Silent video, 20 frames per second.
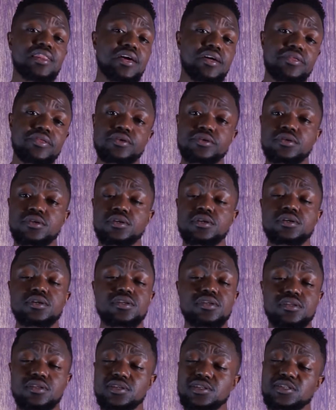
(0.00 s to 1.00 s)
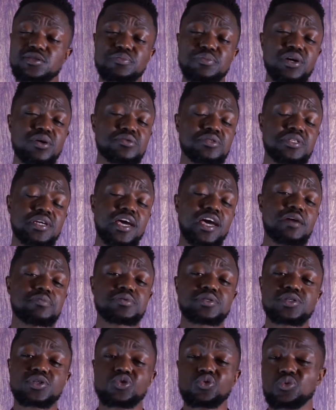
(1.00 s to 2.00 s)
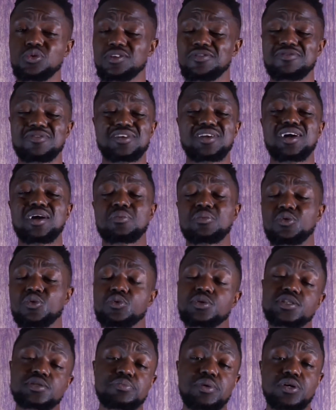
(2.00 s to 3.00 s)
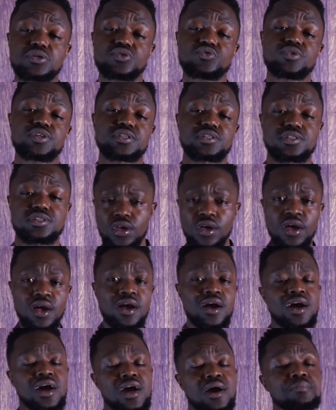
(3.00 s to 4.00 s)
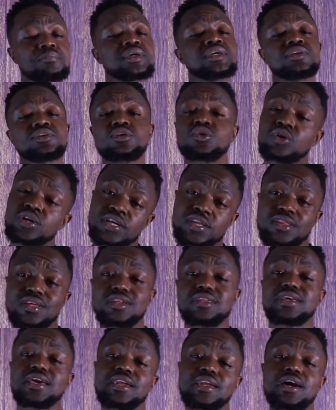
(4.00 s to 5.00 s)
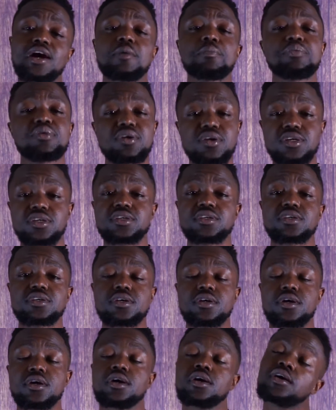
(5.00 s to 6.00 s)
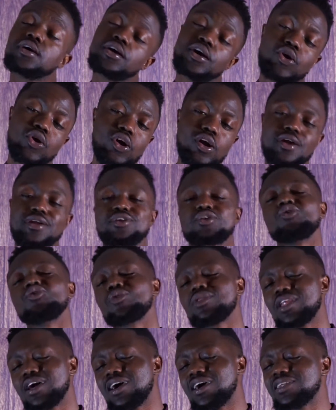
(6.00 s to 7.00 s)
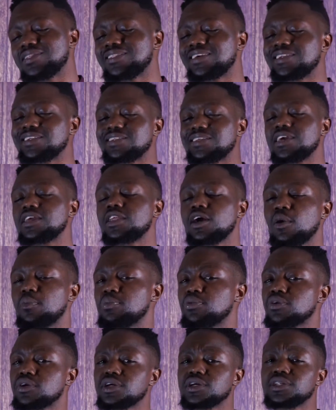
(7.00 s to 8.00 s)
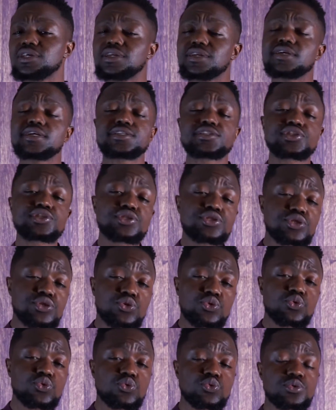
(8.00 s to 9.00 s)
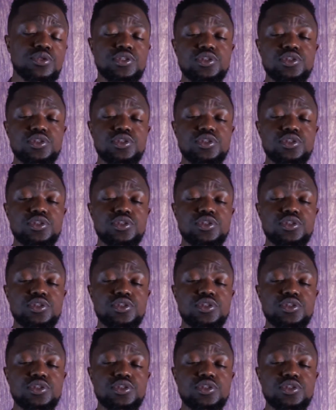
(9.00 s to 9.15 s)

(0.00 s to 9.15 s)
leather. This smells absolutely phenomenal. It smells rich. I mean, look at the dent I put in it. Alright, no lie, the dent I put in it is due